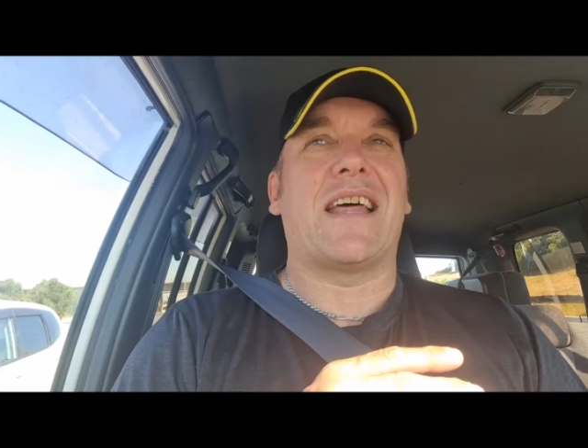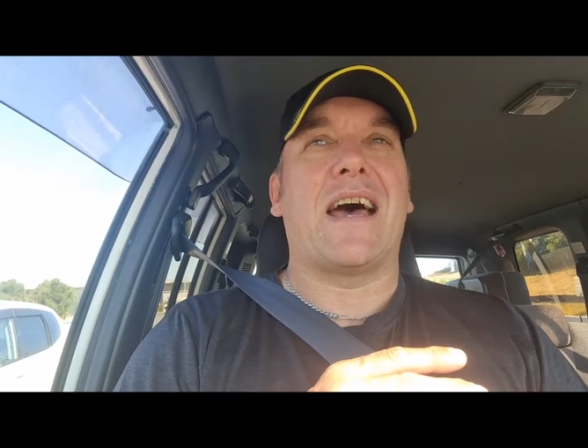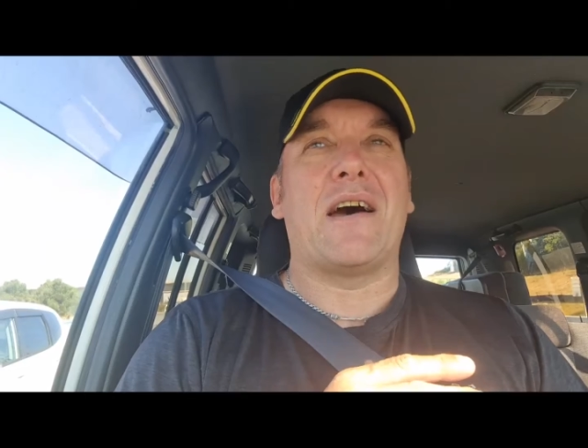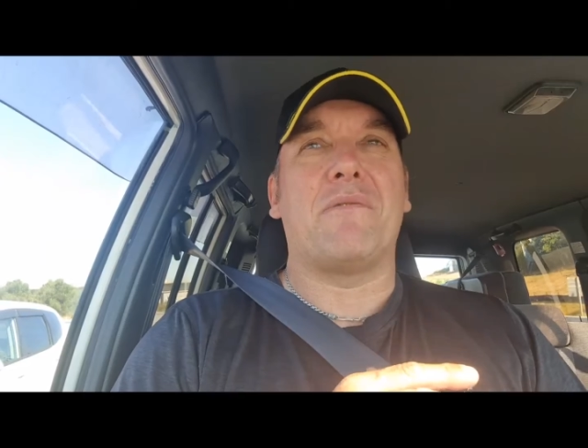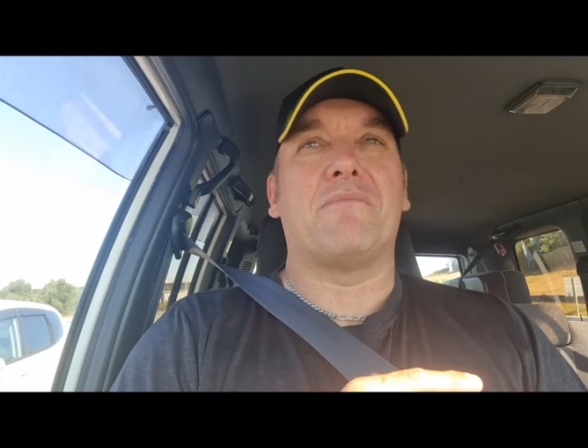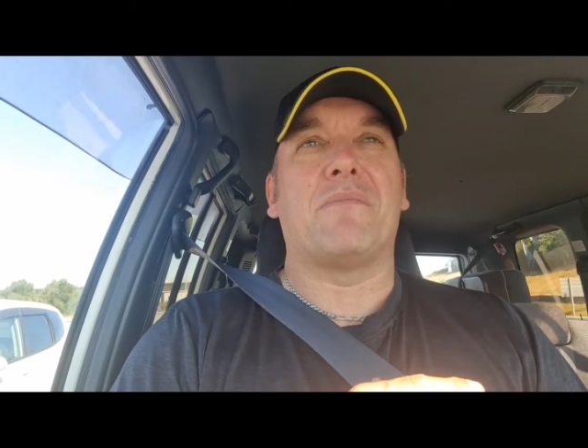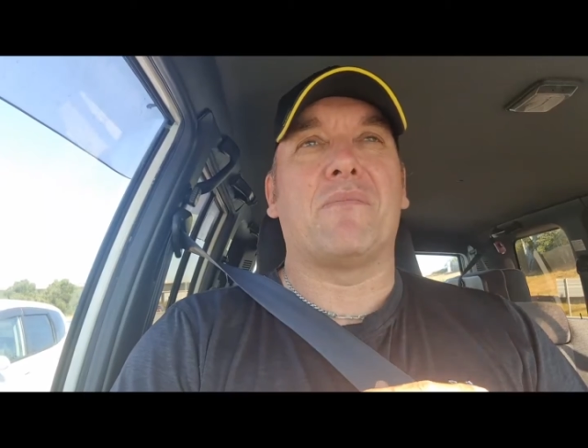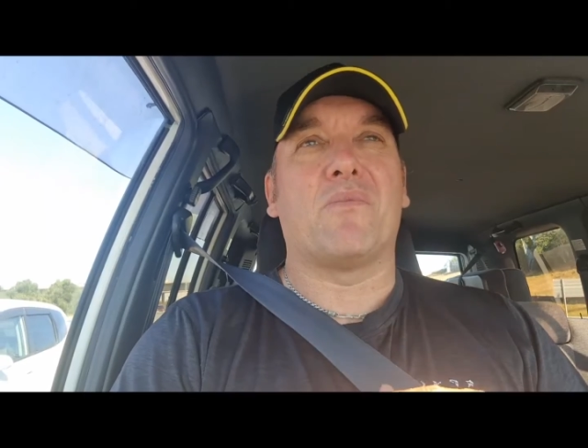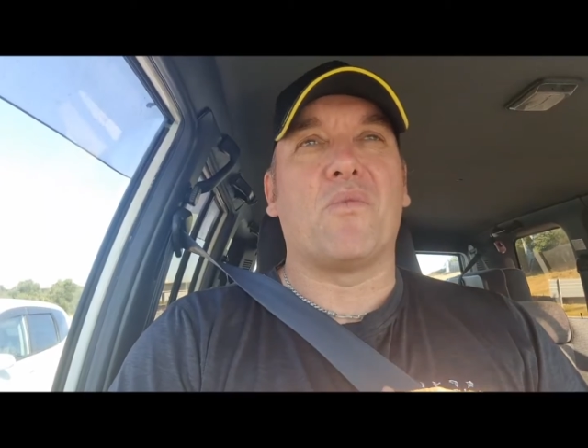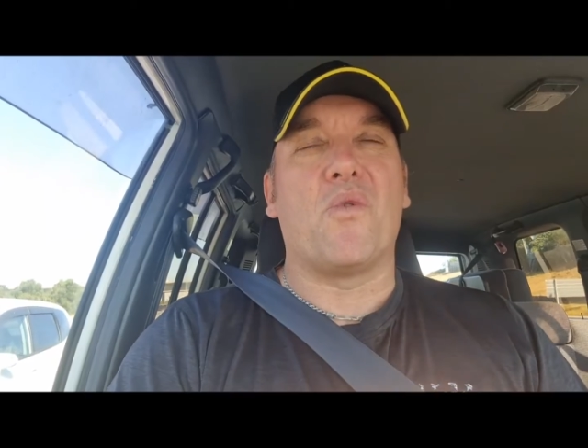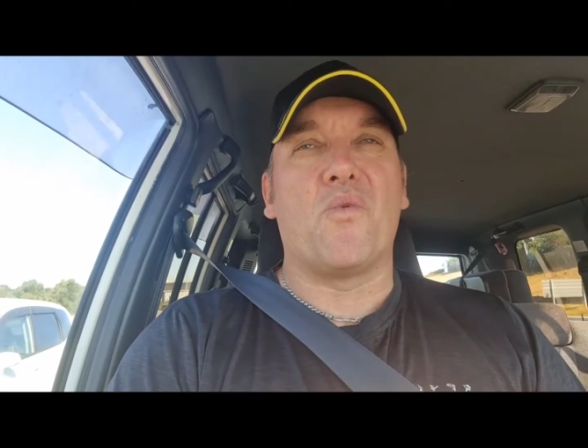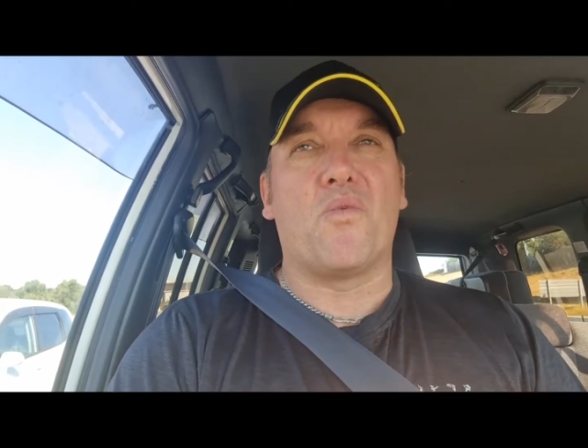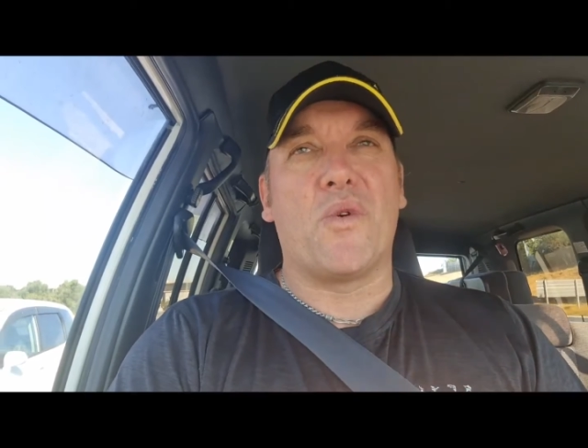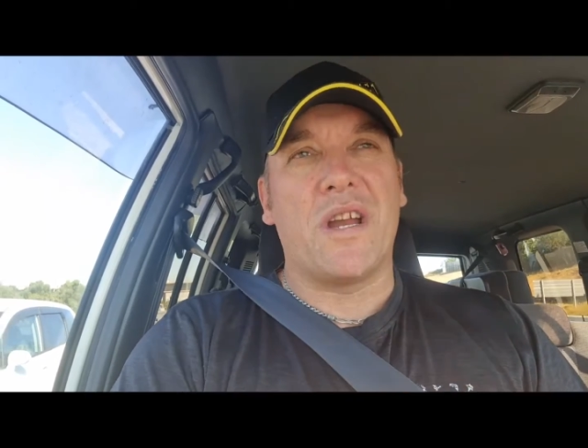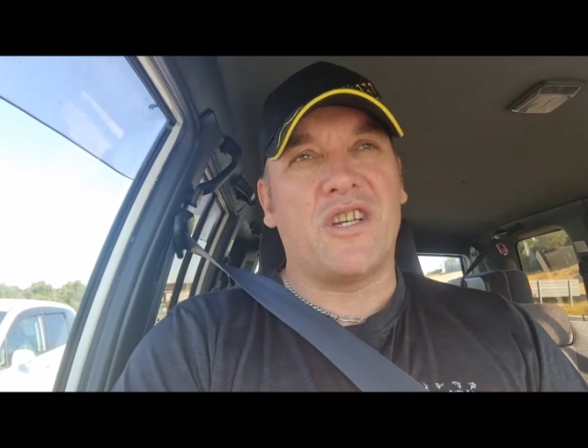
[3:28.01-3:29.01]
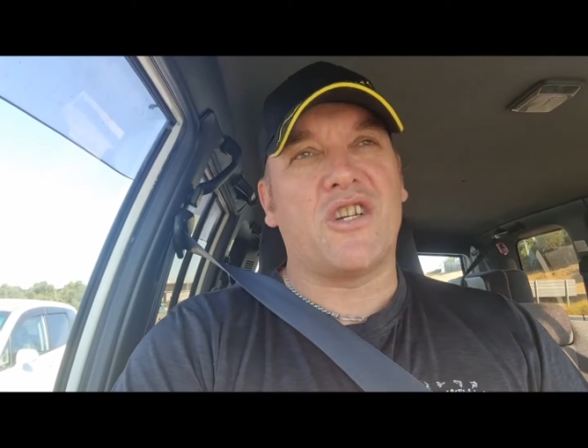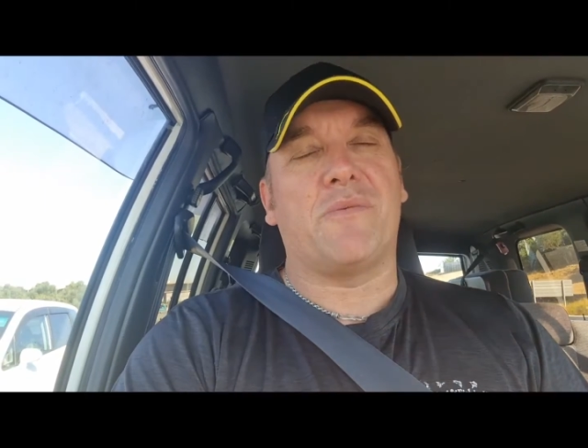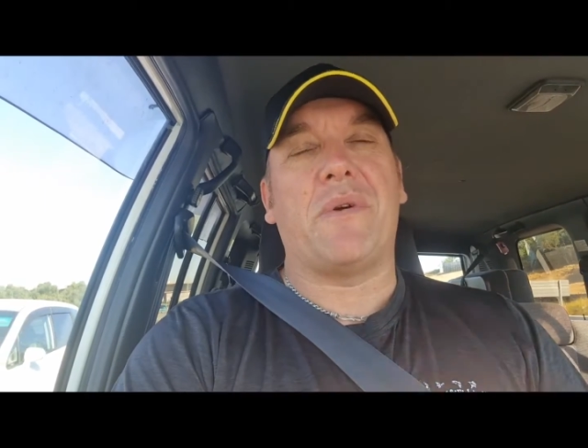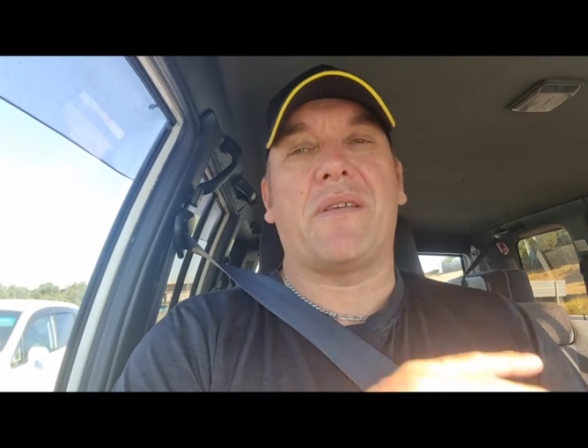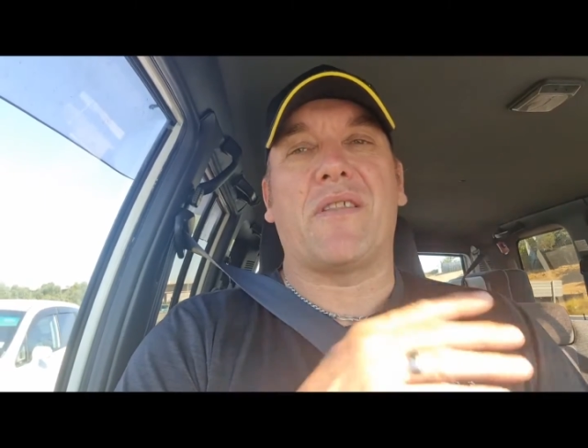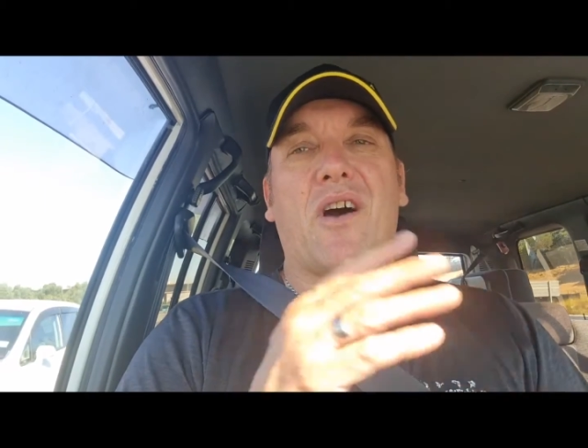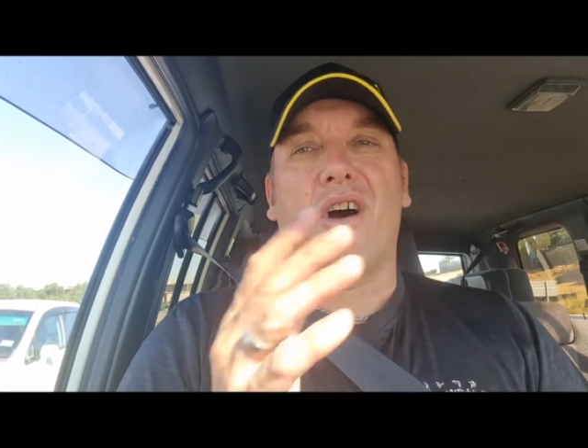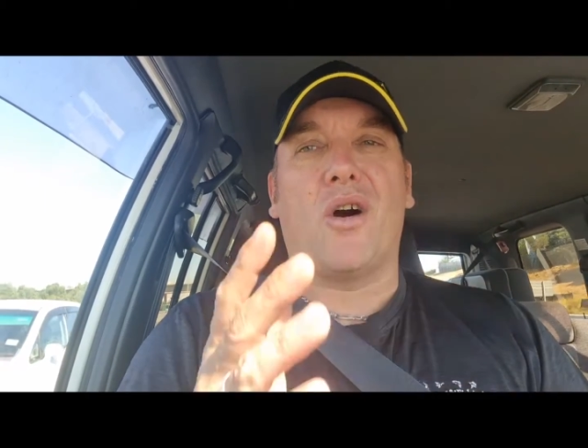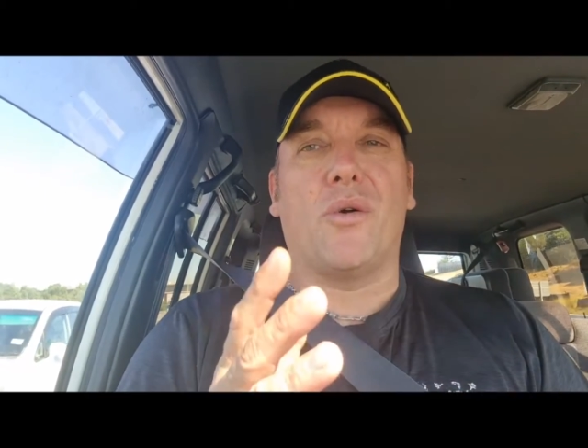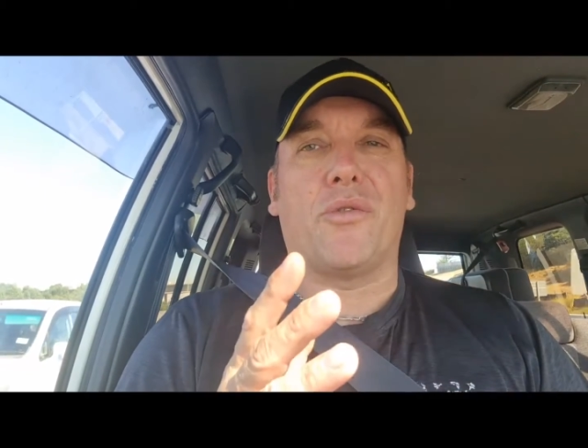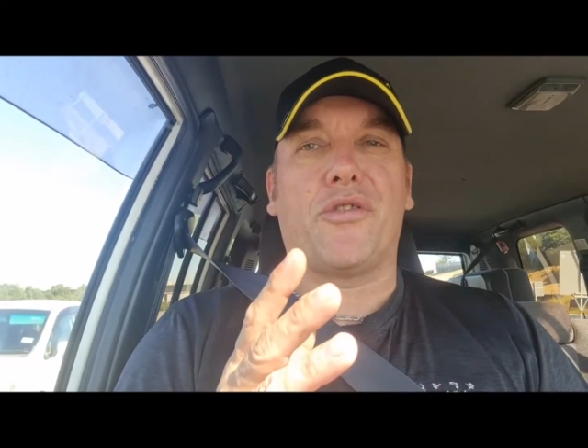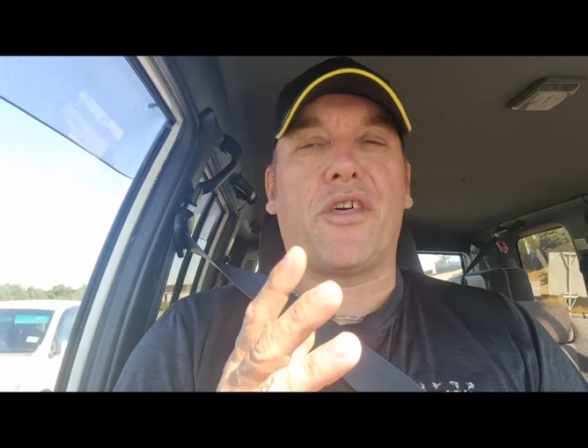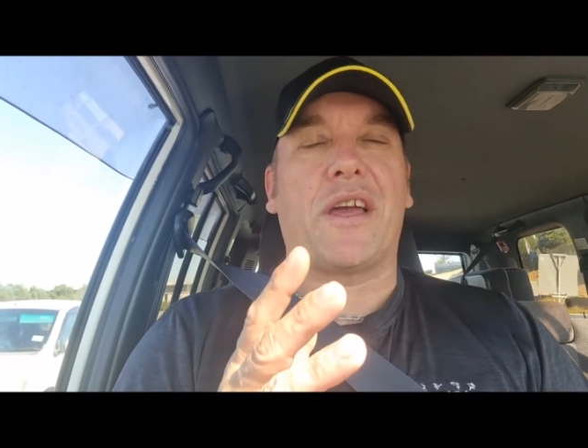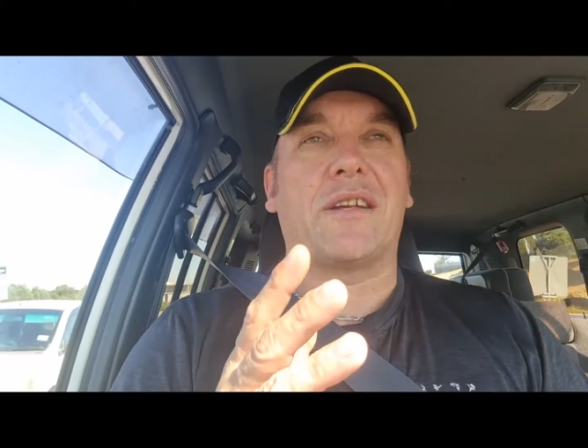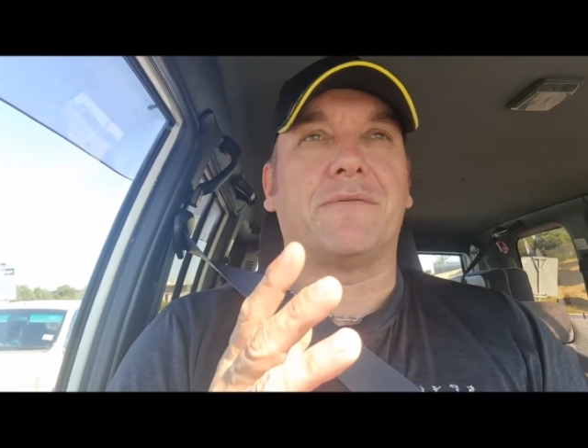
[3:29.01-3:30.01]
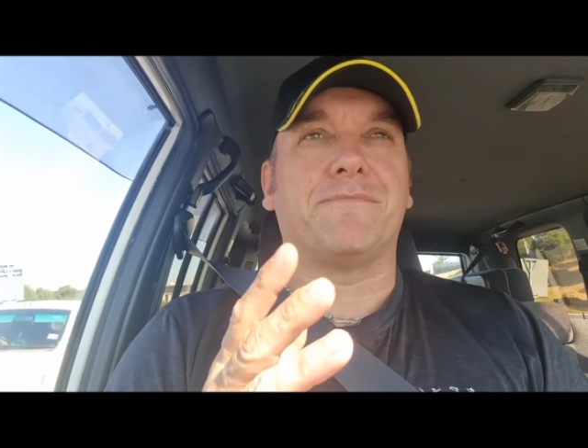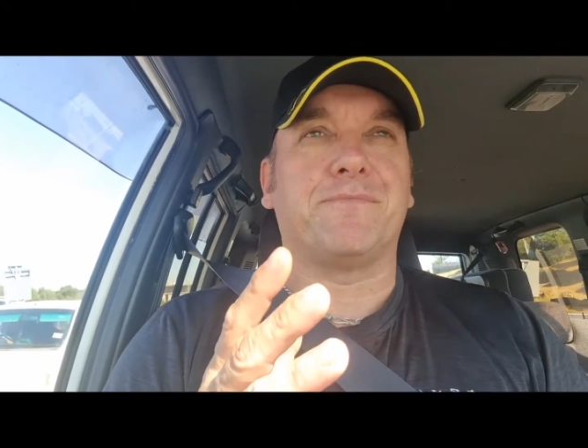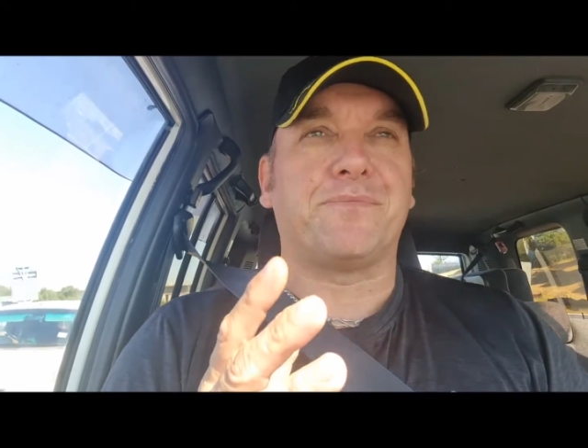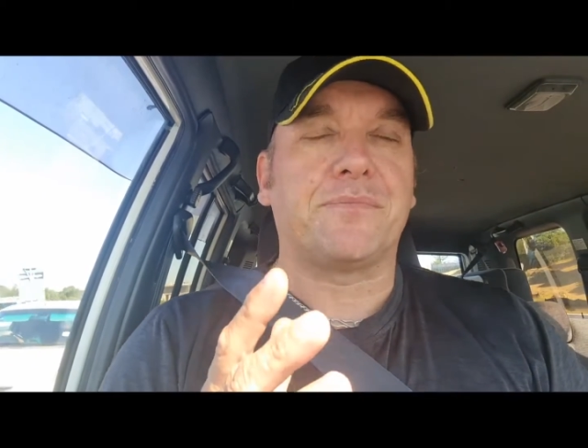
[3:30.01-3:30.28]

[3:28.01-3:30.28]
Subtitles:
rejibbing the whole thing.